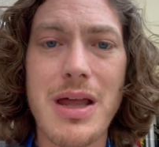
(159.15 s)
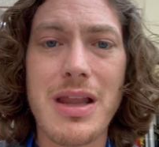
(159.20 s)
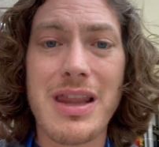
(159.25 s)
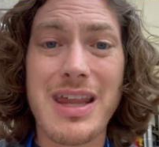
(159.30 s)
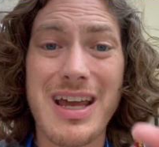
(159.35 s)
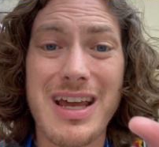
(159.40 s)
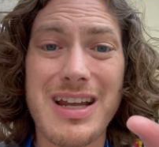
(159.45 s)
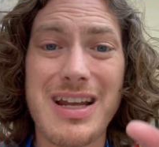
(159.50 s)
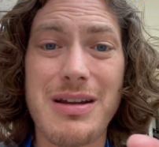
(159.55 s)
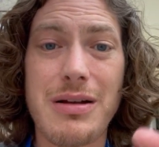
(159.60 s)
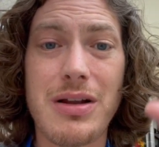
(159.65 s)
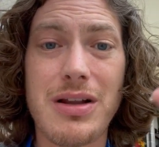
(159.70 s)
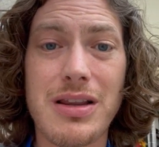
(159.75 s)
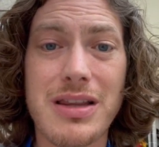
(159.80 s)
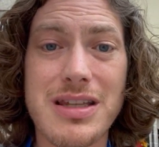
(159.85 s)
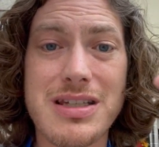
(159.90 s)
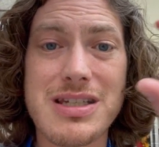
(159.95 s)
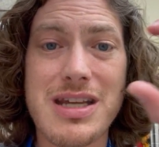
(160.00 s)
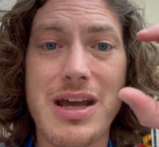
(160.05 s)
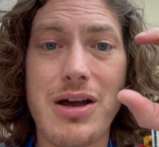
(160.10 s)
they can
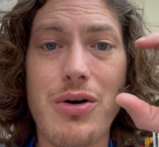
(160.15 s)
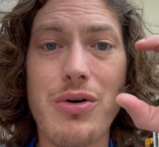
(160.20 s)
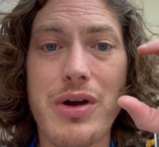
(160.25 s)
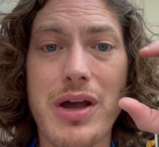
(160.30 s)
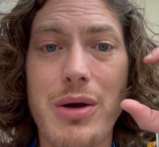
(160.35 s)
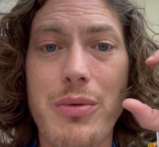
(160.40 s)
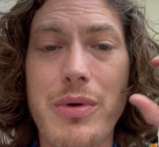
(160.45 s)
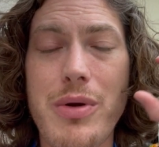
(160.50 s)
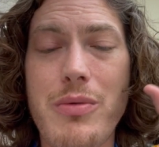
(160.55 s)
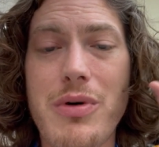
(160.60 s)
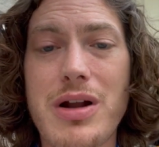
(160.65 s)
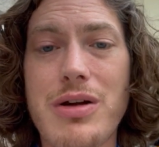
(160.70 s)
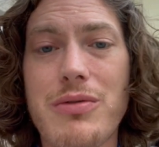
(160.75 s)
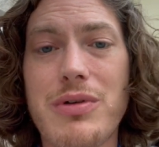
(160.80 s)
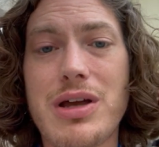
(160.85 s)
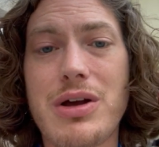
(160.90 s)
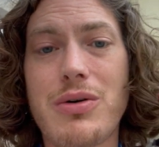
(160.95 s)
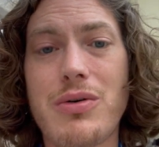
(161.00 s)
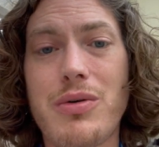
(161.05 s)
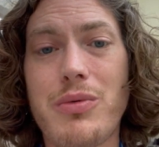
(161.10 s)
say, okay, we want
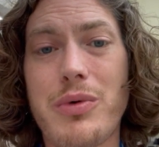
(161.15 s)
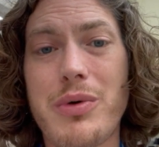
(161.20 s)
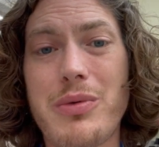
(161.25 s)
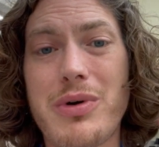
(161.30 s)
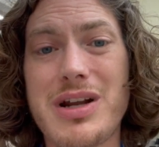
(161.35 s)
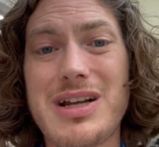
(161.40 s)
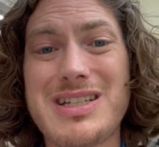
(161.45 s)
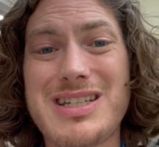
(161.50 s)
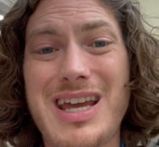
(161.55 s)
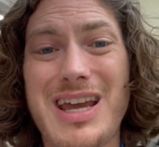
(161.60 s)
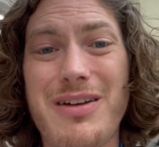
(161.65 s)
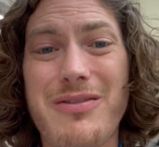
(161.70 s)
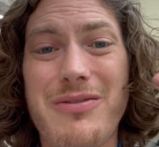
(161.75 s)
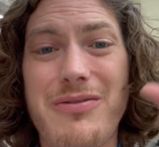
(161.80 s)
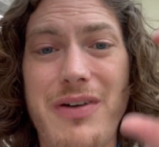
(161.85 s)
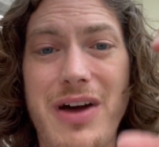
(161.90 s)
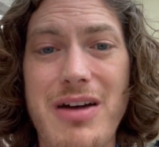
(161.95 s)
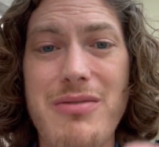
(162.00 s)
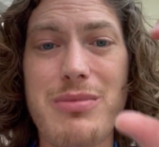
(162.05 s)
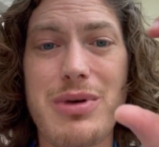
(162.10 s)
to take
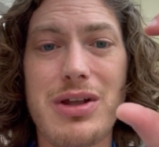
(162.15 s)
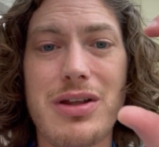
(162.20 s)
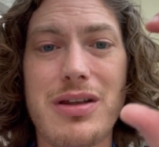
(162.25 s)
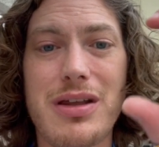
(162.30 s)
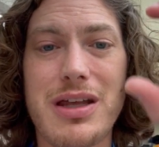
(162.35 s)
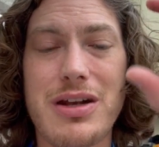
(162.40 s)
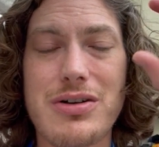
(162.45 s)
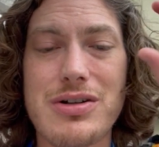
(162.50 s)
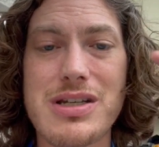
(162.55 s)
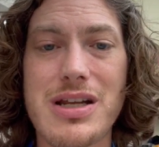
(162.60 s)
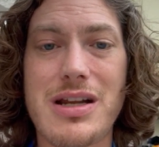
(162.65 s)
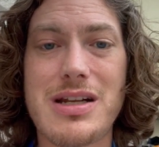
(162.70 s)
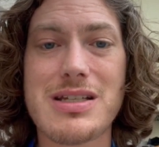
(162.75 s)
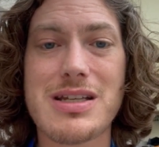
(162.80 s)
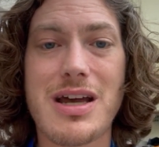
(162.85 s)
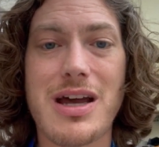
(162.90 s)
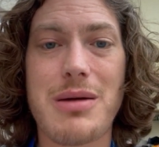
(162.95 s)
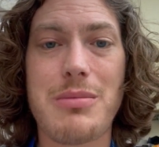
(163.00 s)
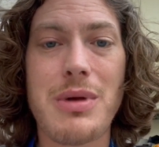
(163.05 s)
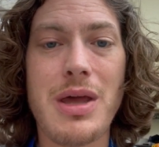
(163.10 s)
5 milliliters at a
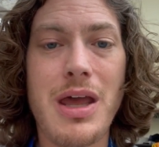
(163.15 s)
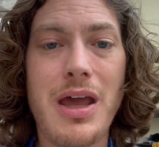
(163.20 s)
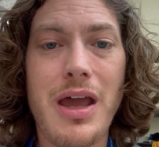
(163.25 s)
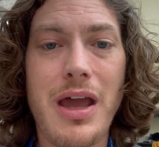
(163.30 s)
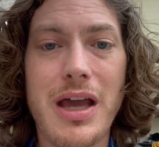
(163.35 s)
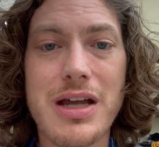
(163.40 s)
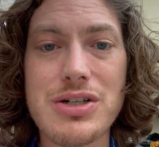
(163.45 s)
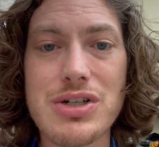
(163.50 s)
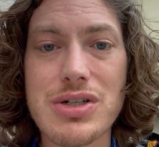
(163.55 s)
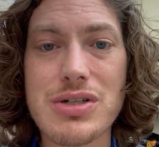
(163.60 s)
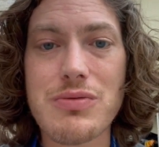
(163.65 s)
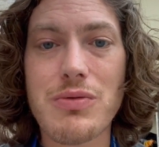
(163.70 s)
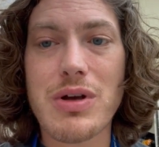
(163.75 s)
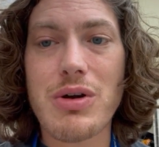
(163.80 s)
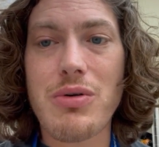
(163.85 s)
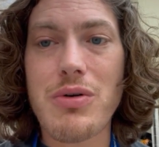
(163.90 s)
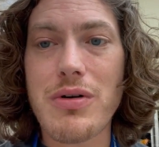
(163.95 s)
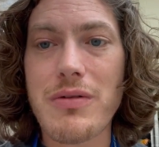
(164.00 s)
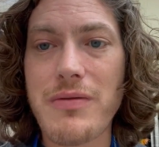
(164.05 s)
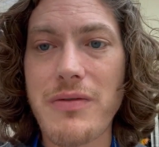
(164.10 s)
time and just
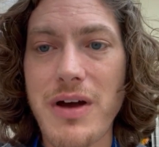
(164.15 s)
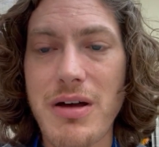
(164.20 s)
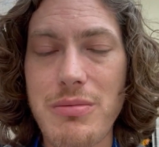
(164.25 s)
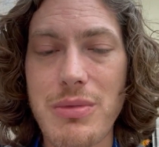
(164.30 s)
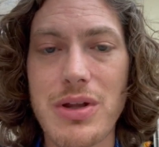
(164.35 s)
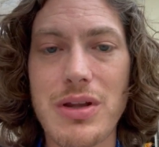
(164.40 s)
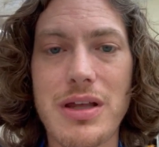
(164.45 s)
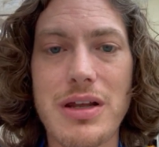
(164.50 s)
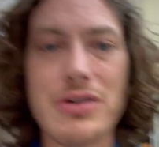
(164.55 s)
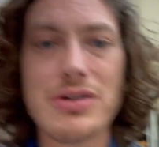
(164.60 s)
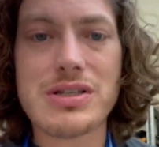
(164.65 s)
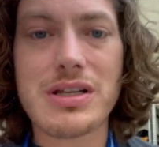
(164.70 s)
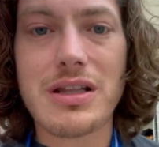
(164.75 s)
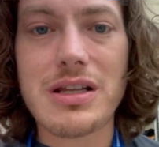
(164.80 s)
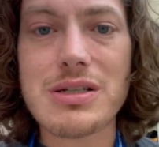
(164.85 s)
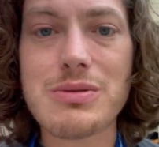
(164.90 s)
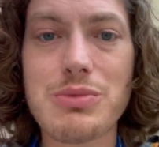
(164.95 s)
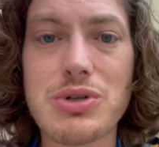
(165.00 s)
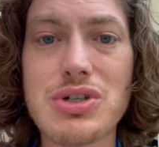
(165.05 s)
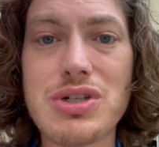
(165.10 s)
record 5 milliliters, and
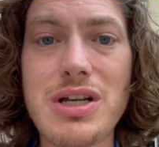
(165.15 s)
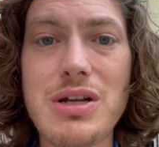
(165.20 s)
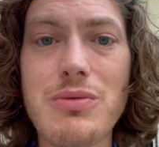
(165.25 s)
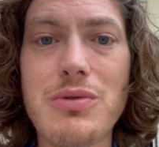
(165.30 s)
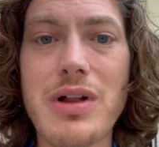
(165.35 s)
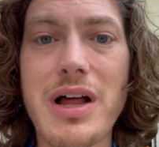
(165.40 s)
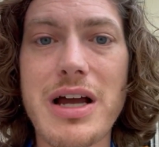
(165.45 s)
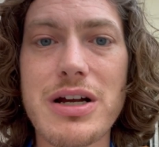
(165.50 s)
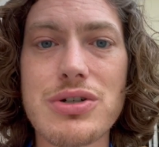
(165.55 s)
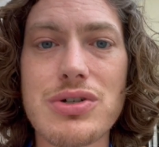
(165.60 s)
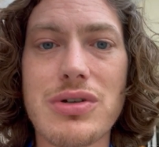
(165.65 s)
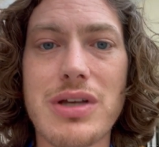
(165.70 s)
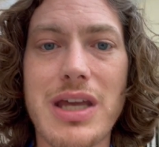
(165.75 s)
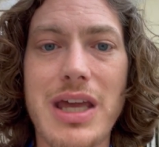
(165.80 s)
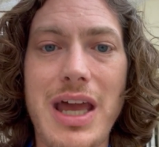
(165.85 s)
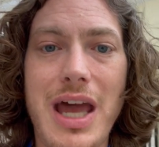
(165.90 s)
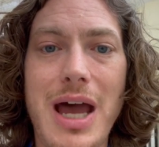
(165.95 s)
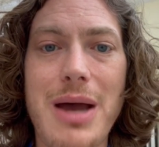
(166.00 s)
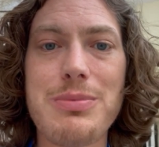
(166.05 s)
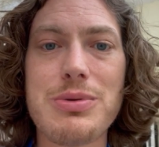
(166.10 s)
this machine will actually
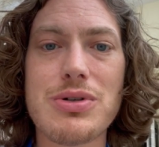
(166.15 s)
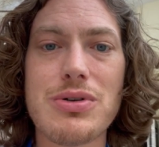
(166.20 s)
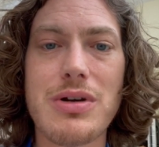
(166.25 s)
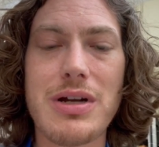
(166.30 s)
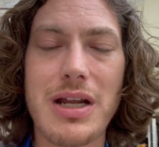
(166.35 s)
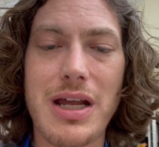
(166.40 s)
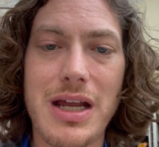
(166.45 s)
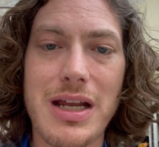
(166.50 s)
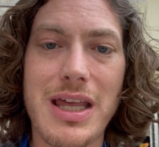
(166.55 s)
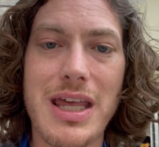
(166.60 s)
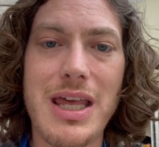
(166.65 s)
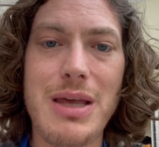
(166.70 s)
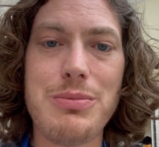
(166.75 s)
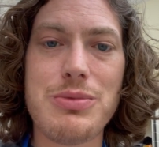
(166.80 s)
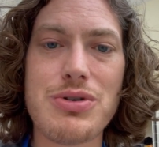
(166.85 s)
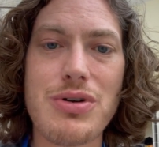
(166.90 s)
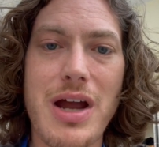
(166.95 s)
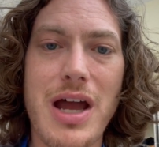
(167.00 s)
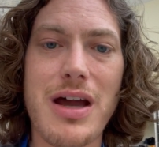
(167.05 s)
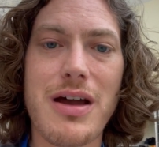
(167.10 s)
capture it and keep
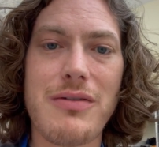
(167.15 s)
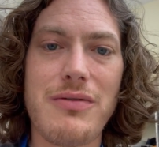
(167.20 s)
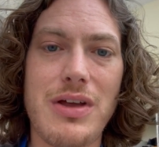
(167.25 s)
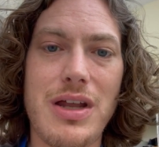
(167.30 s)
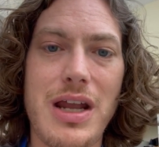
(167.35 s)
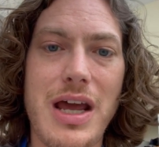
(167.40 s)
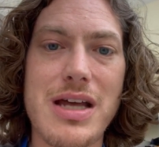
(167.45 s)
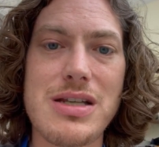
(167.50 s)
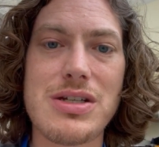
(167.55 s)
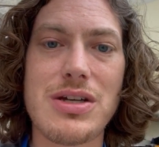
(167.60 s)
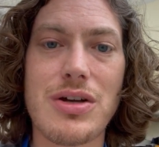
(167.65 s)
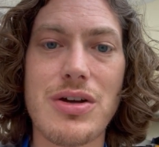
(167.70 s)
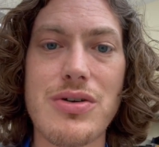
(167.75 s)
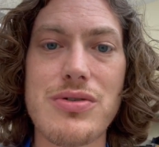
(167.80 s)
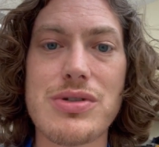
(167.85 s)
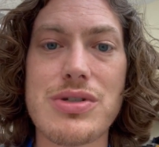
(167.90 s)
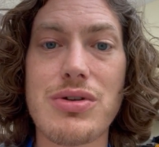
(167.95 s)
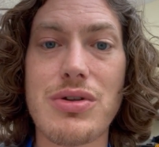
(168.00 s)
track of it as it goes.